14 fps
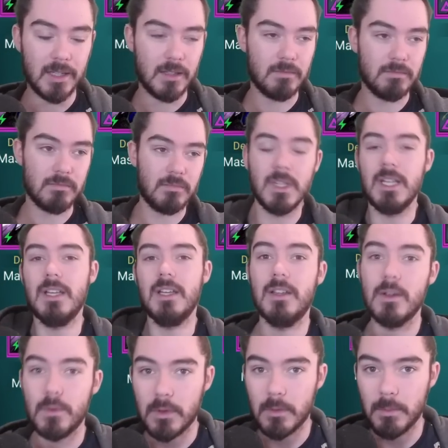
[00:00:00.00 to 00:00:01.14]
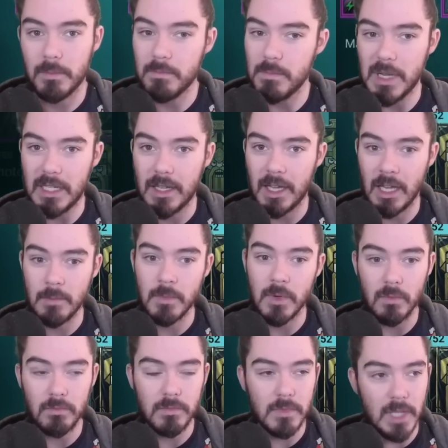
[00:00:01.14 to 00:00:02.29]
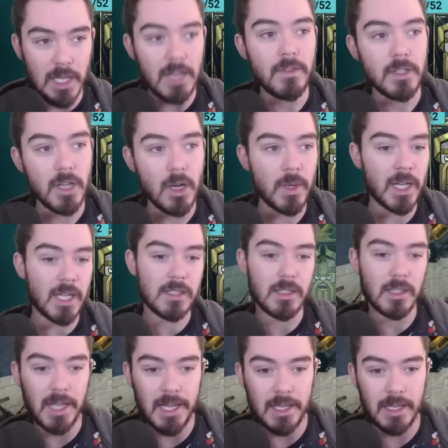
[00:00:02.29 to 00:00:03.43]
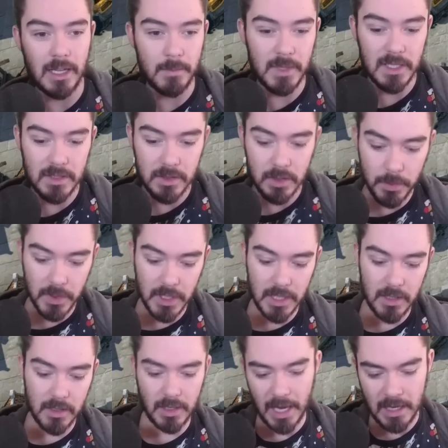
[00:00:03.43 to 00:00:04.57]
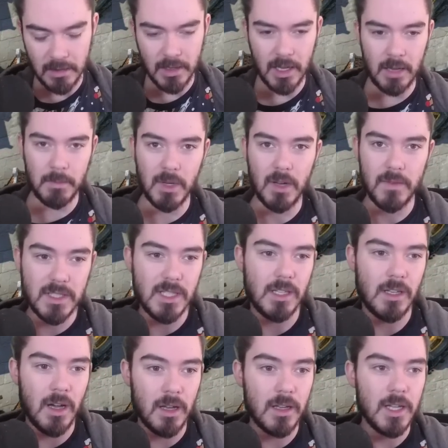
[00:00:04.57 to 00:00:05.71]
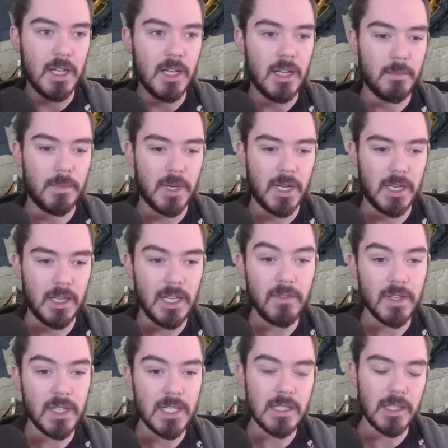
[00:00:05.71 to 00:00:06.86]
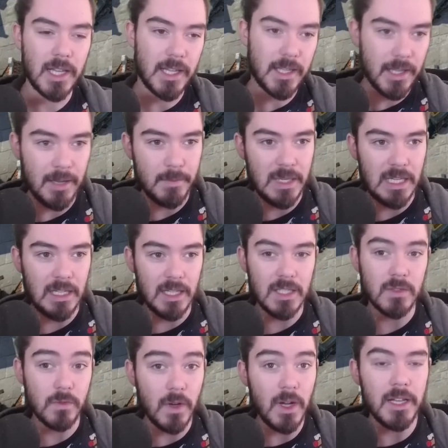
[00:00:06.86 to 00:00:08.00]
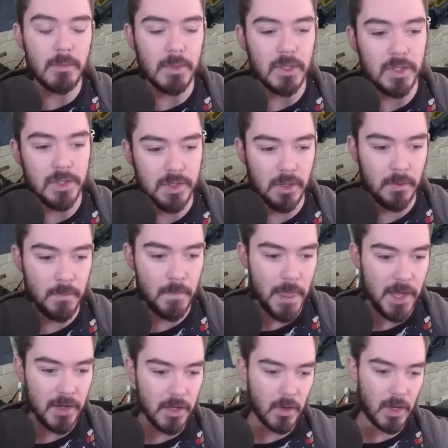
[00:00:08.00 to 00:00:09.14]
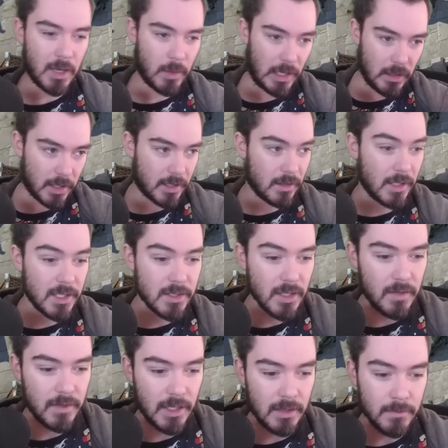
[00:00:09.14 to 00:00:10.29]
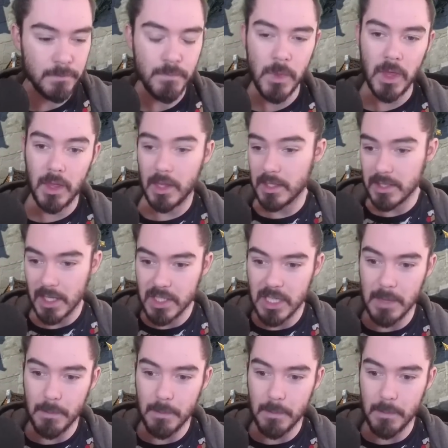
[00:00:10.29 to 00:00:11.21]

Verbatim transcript: um, from mid game even going into late game, he's still pretty good. End game, obviously not, but even into late game, he is viable. So there you go. Anyway, look, let's dive in. Let's actually